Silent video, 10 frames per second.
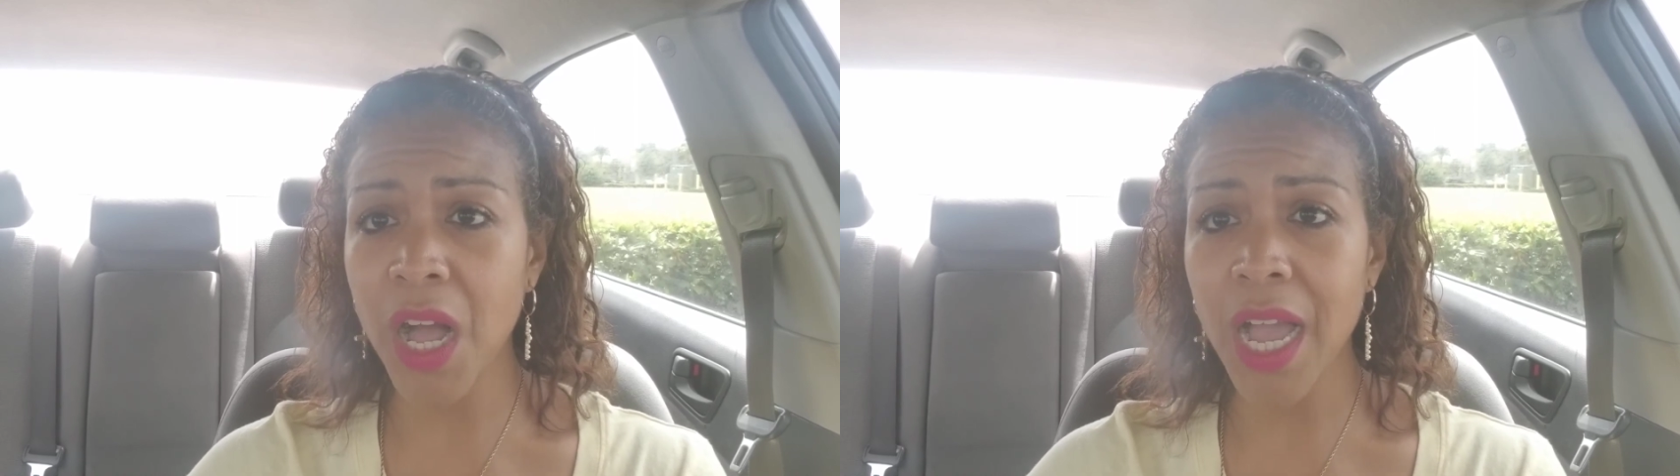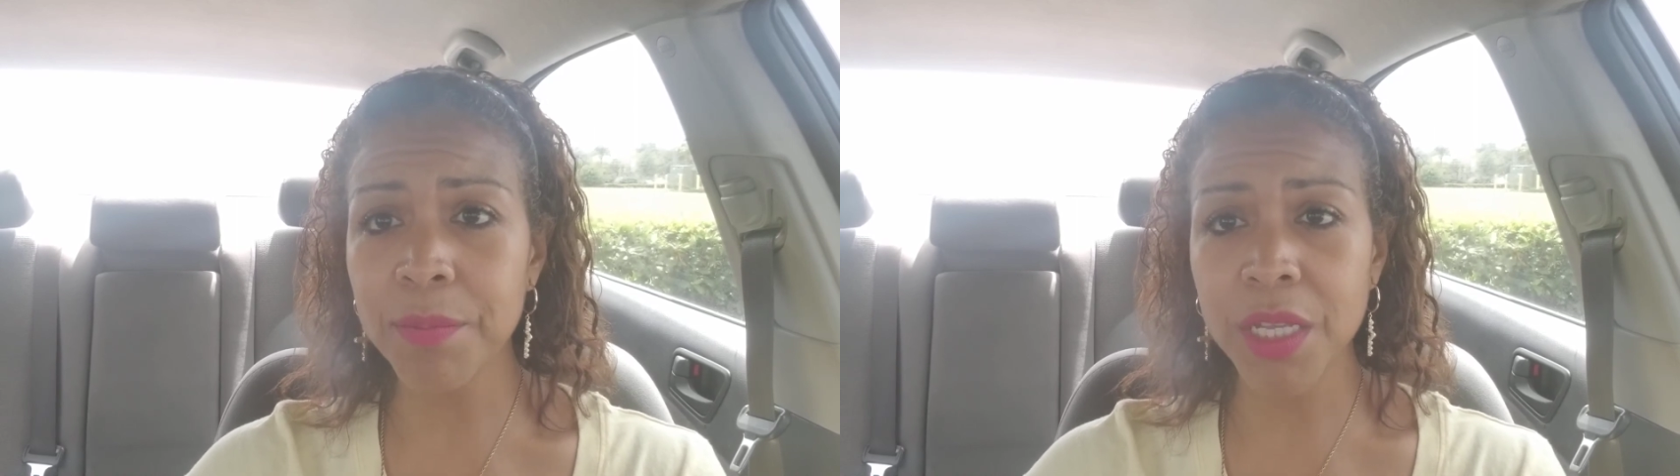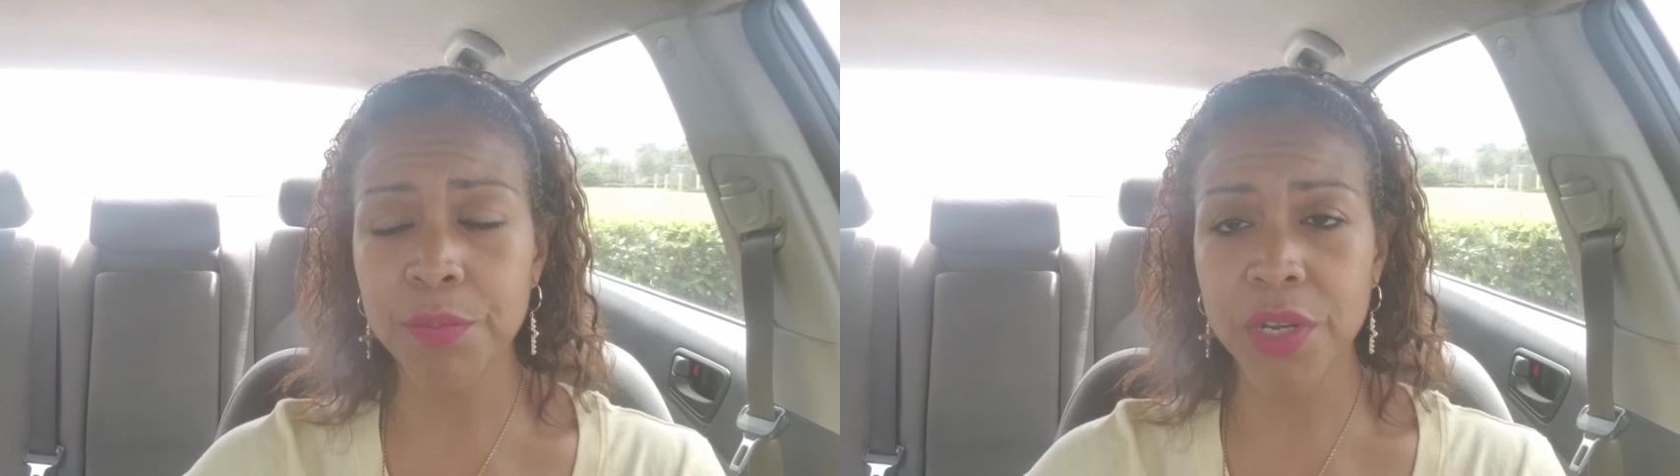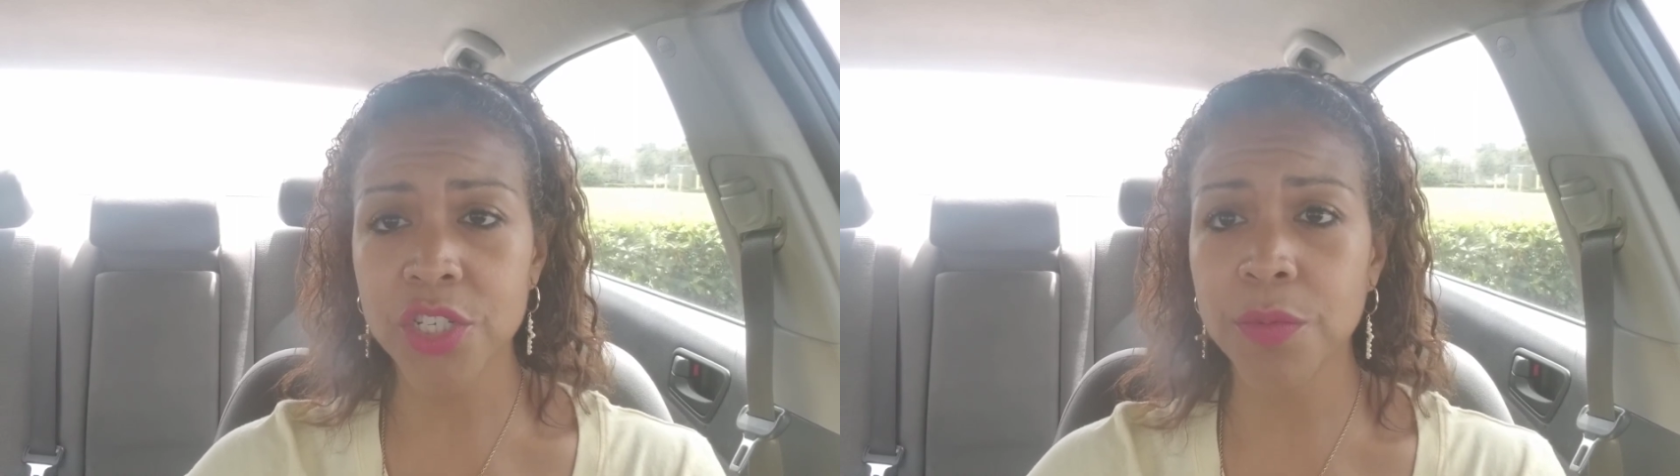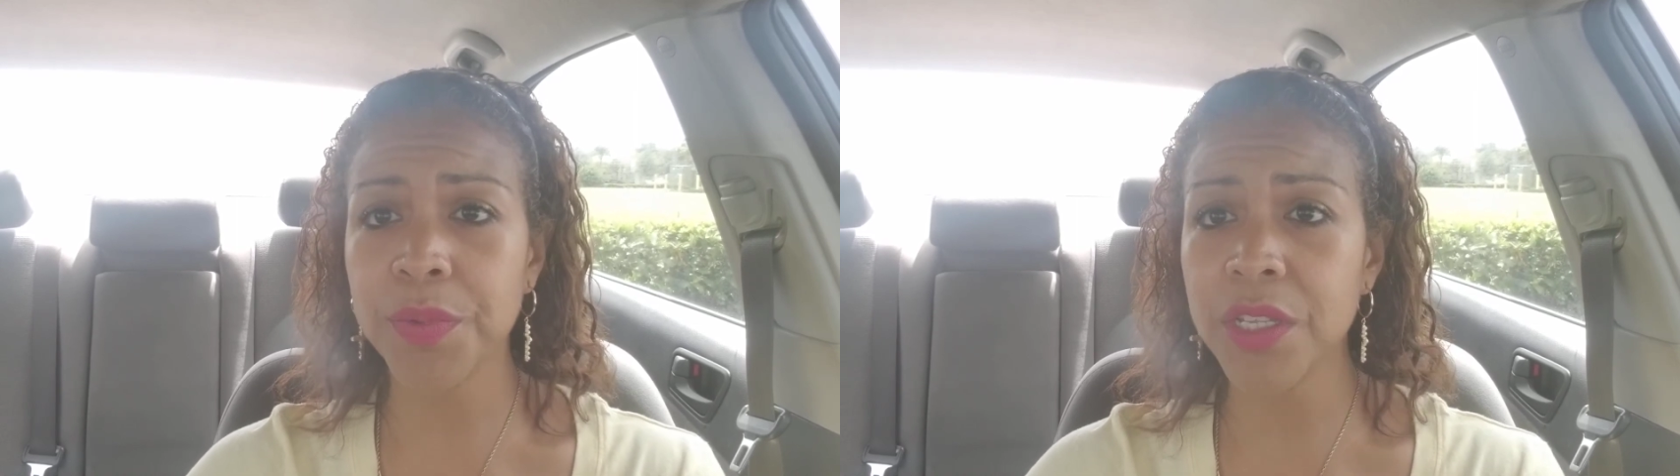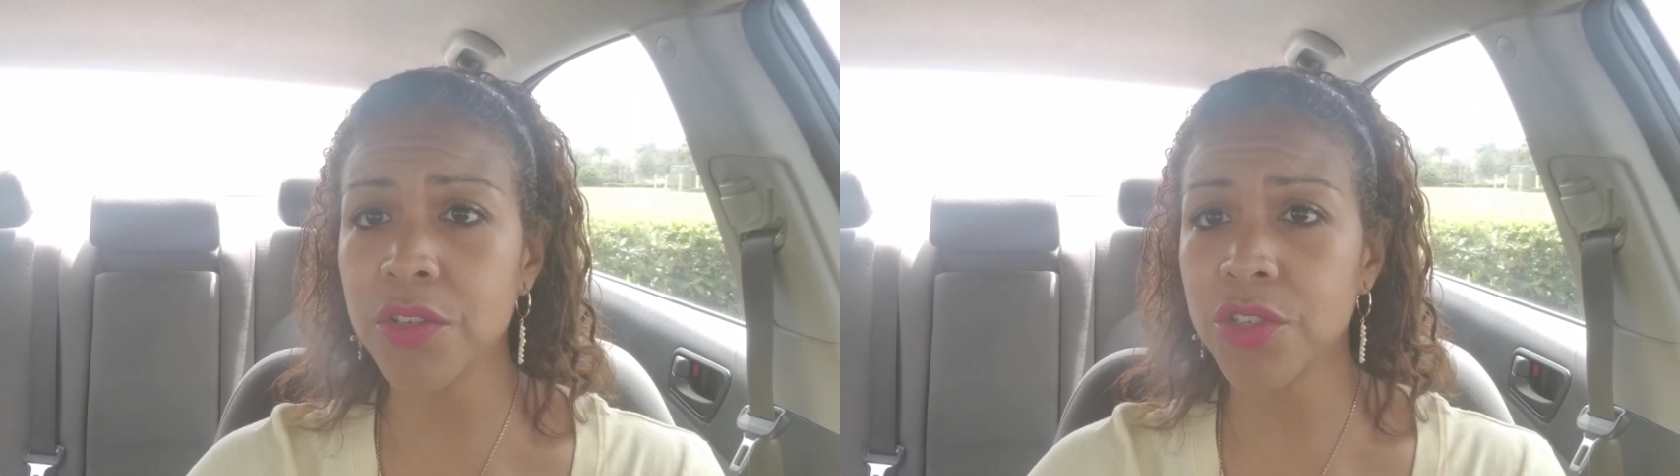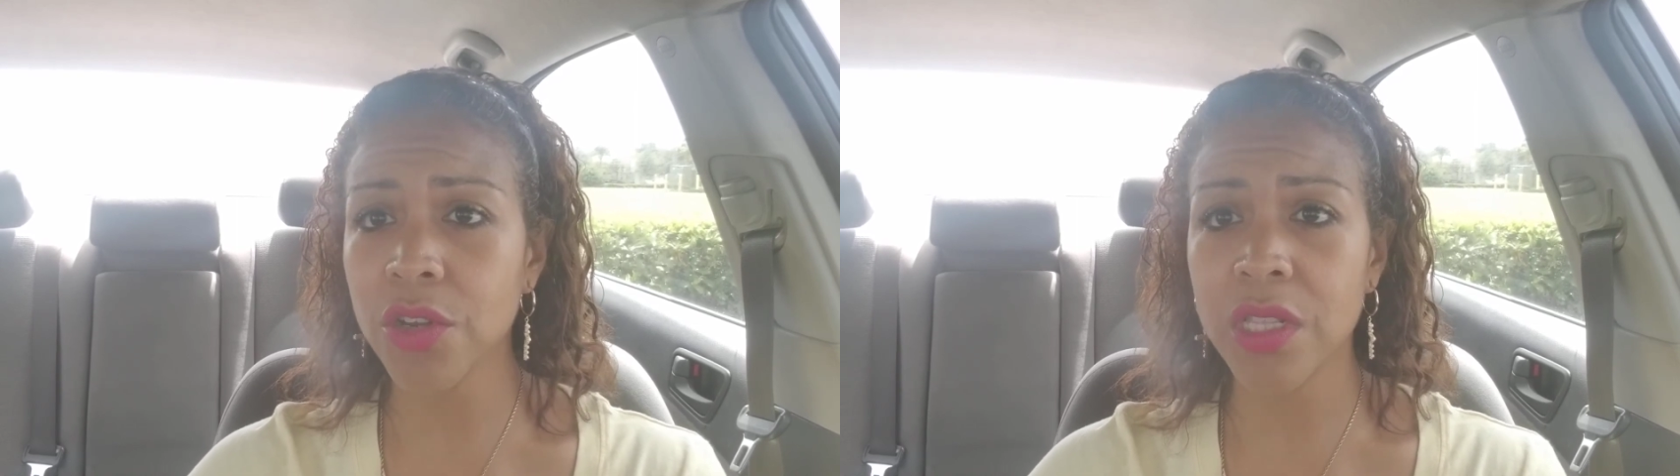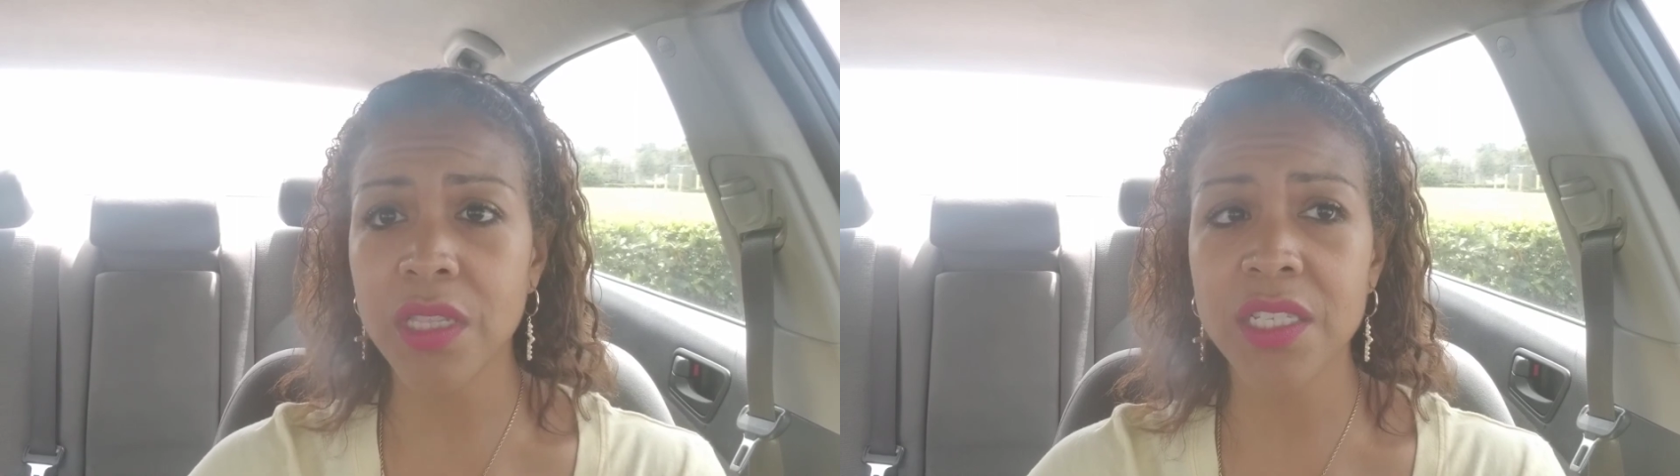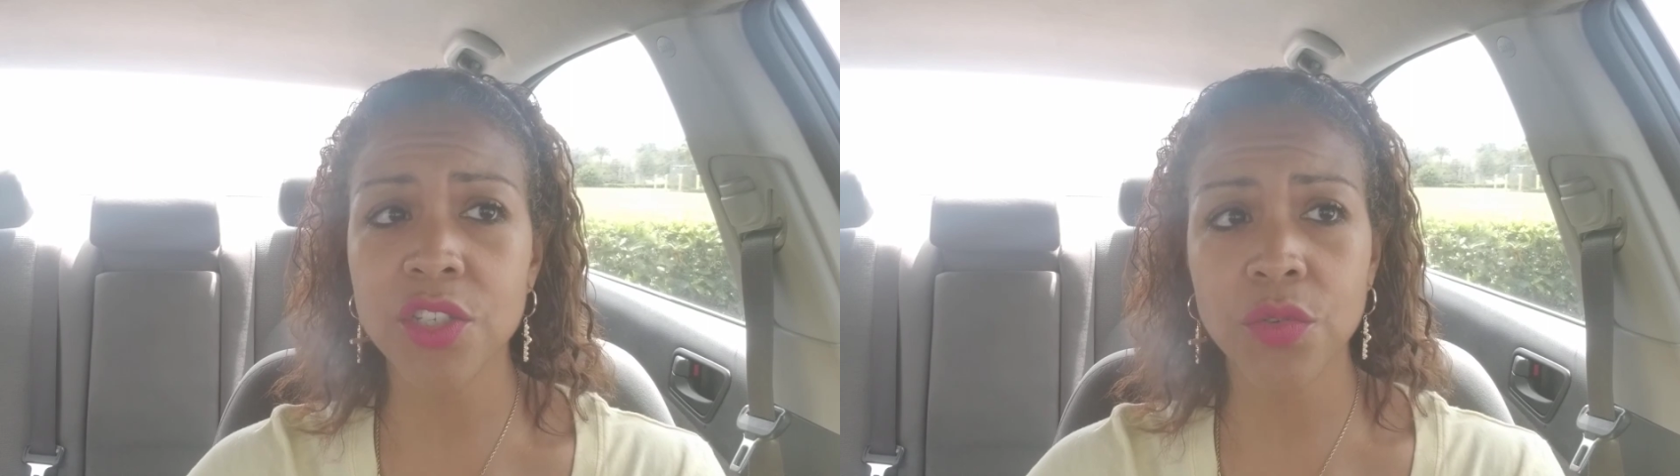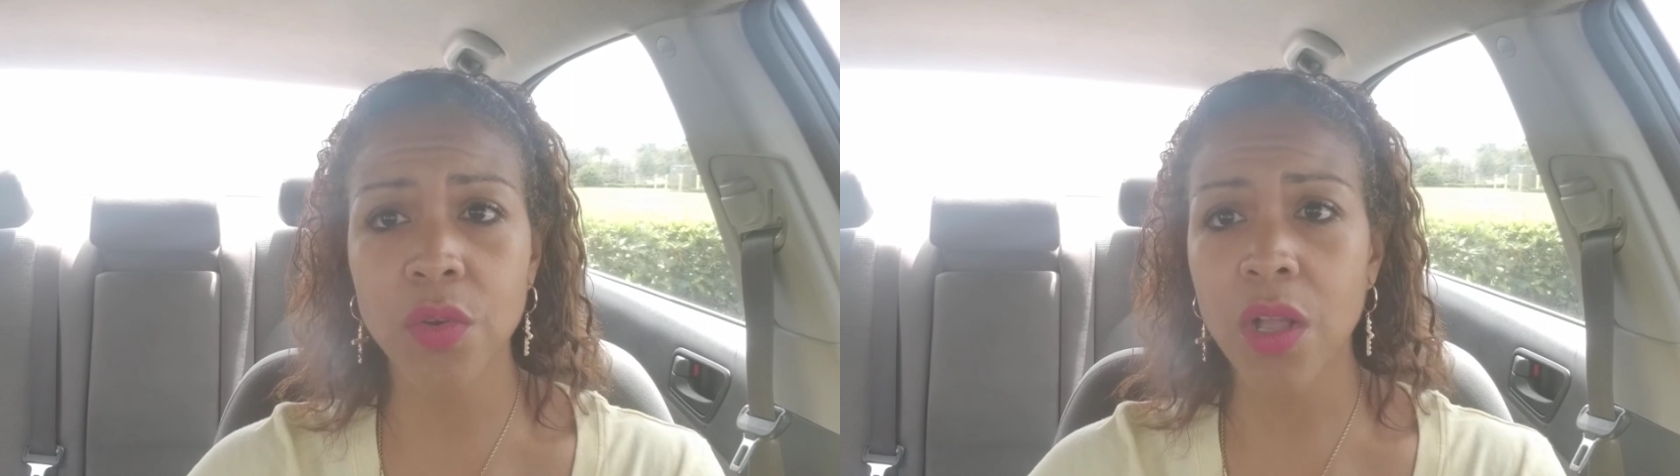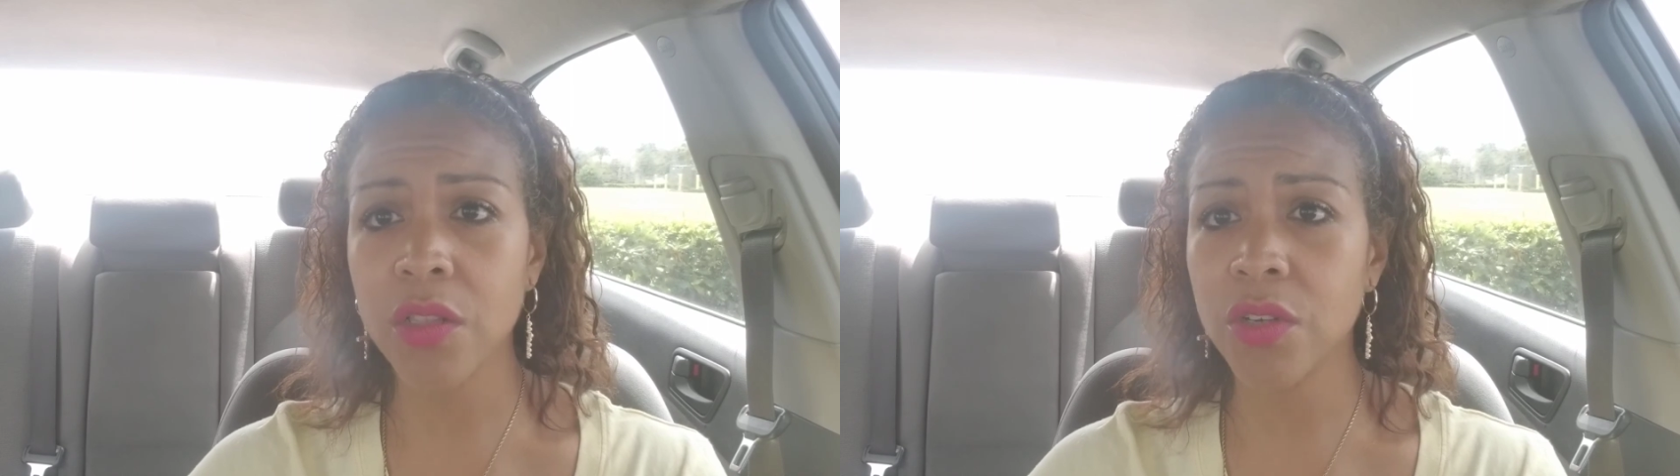high blood pressure pills or cholesterol